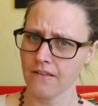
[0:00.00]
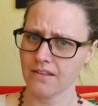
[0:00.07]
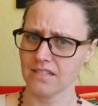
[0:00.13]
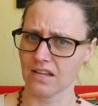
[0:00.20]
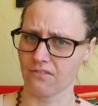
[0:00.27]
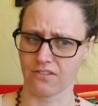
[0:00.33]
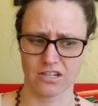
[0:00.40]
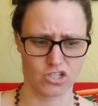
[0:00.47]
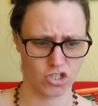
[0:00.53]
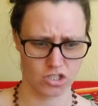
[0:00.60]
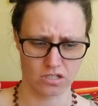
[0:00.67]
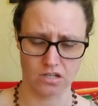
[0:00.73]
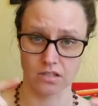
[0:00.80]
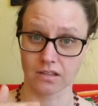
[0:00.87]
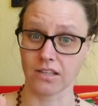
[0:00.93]

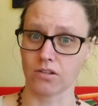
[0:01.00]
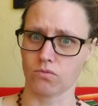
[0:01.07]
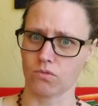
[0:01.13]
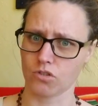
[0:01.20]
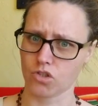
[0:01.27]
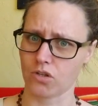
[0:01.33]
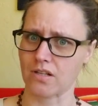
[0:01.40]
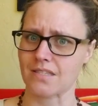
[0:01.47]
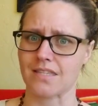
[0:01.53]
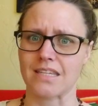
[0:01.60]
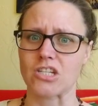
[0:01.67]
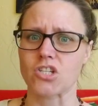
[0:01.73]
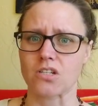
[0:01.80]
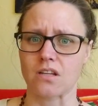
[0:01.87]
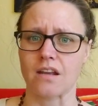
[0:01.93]
definition and literal
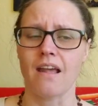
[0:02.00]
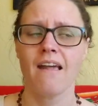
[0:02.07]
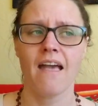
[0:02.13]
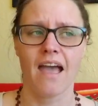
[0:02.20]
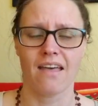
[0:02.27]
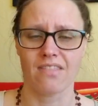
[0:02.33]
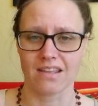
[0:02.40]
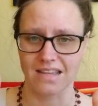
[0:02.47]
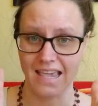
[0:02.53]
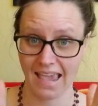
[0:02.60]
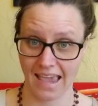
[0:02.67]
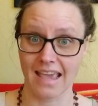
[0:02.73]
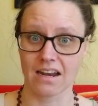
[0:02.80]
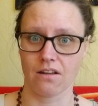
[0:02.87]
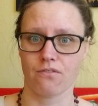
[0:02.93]
translation and then
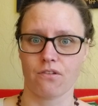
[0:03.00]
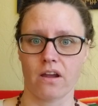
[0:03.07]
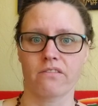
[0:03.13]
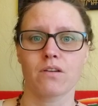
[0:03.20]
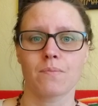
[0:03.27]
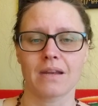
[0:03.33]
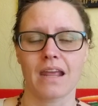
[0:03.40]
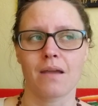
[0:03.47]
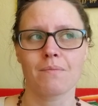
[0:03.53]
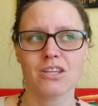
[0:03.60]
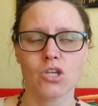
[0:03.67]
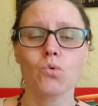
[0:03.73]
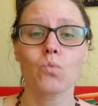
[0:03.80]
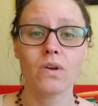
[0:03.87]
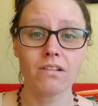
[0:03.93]
can it for everybody. I mean,
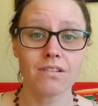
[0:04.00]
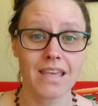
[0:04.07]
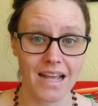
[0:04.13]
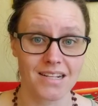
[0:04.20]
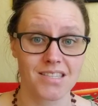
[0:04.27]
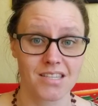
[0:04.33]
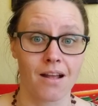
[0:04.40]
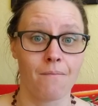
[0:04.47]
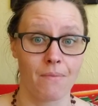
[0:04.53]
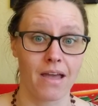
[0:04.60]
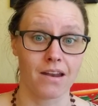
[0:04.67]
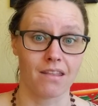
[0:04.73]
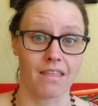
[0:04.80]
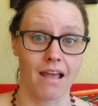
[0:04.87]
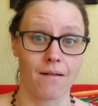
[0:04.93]
you will get some
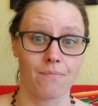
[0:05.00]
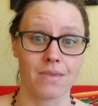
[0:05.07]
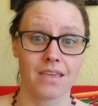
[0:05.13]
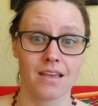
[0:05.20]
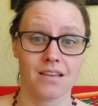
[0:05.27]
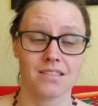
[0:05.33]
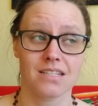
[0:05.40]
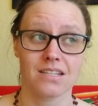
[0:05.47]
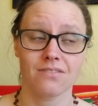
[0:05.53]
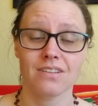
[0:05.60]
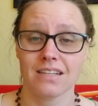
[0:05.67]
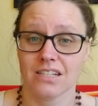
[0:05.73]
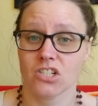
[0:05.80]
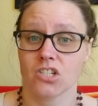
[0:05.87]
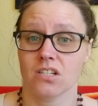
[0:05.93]
out of that because
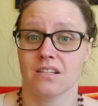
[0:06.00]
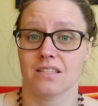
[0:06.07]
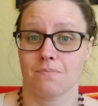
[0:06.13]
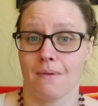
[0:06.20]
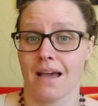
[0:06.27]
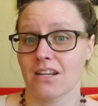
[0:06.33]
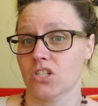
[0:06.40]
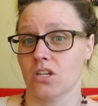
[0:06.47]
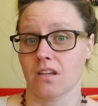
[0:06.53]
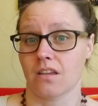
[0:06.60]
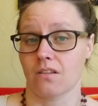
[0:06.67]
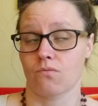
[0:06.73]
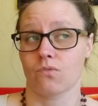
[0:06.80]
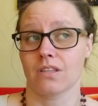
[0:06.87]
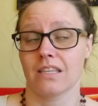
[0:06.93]
divination is magic
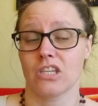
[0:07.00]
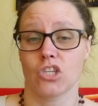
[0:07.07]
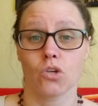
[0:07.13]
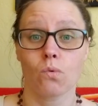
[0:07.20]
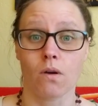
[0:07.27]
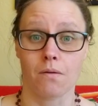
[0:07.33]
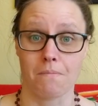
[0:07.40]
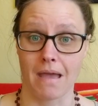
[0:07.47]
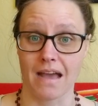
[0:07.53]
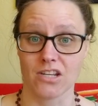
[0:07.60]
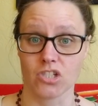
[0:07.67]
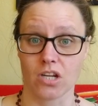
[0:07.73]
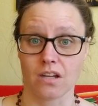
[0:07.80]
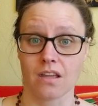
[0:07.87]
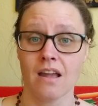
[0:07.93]
and really you are
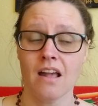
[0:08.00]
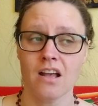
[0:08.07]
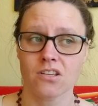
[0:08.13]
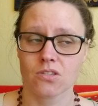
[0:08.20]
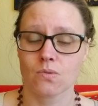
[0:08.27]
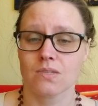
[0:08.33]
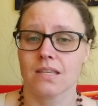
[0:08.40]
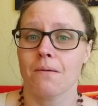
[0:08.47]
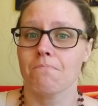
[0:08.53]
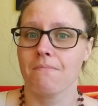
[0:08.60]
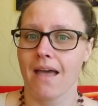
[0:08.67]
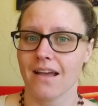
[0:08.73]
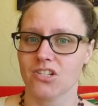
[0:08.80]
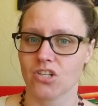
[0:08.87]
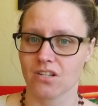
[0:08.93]
magic. So some
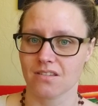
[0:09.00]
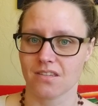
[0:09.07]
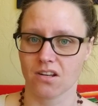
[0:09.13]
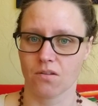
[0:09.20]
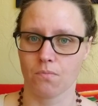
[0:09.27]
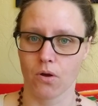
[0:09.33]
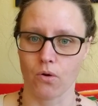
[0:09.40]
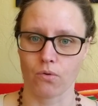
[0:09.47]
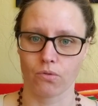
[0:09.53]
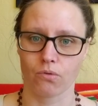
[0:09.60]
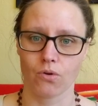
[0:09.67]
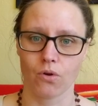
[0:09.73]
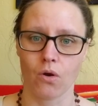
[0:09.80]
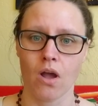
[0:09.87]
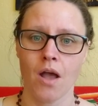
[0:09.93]
magic is going to poke
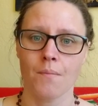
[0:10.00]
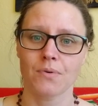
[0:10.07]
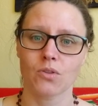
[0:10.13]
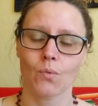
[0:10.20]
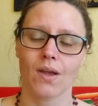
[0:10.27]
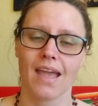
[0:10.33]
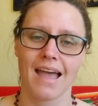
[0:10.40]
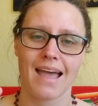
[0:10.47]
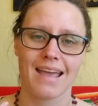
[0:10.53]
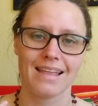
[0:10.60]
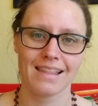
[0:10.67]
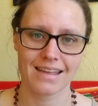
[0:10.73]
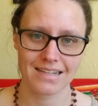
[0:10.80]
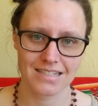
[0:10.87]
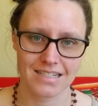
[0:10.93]
through. But the way I
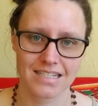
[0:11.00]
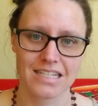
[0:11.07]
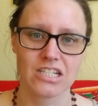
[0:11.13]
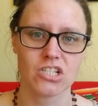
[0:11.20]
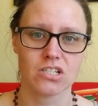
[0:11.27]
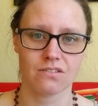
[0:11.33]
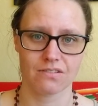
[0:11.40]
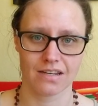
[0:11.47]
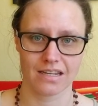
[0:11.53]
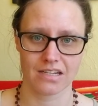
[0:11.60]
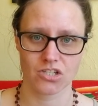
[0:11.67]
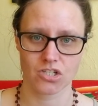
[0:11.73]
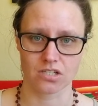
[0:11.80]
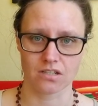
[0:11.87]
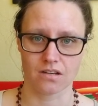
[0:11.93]
like to teach
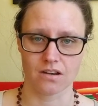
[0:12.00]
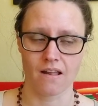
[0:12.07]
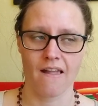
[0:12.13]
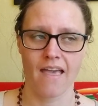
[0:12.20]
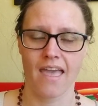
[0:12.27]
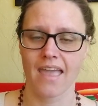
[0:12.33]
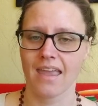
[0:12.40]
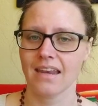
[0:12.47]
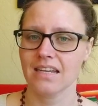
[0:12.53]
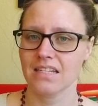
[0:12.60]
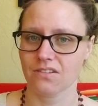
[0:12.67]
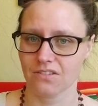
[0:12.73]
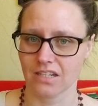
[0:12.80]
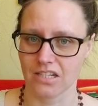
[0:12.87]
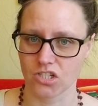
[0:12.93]
divination, any
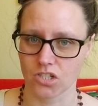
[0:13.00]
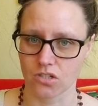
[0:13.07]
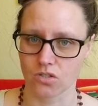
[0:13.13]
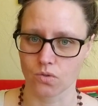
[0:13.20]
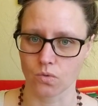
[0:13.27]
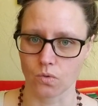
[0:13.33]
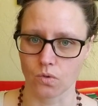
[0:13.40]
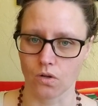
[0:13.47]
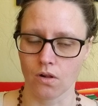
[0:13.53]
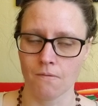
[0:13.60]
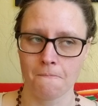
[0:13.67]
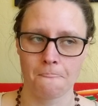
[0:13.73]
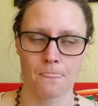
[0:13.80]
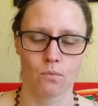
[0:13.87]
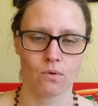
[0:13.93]
divination tool,
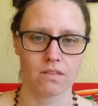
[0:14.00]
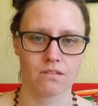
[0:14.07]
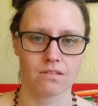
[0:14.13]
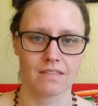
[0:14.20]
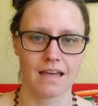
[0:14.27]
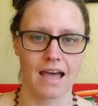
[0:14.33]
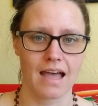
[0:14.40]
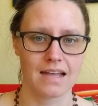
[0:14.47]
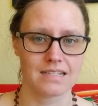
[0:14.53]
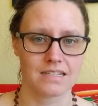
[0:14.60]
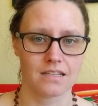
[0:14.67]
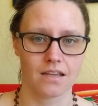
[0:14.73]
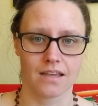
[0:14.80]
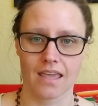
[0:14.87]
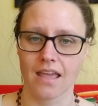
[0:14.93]
whether that,
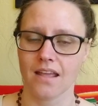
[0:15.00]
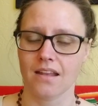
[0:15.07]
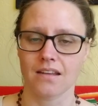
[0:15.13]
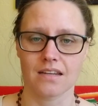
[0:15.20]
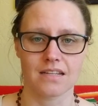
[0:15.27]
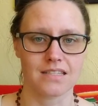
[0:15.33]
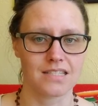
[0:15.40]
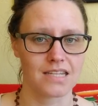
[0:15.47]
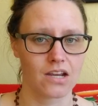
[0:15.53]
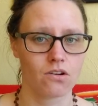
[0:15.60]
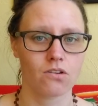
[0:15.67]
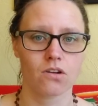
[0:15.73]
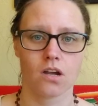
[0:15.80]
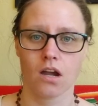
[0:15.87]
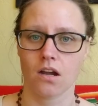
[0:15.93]
again, is
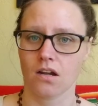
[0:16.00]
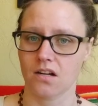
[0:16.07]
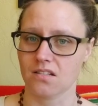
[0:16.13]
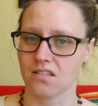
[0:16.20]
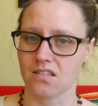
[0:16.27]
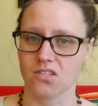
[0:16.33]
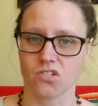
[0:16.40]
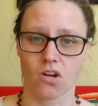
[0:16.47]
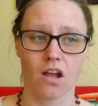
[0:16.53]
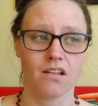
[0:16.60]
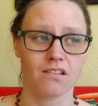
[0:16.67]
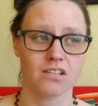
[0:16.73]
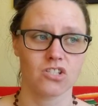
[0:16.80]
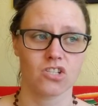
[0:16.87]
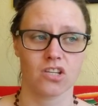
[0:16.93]
tarot cards,
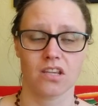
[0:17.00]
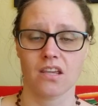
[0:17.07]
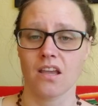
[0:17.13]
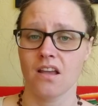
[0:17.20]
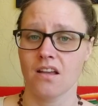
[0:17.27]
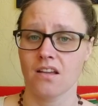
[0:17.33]
astrology,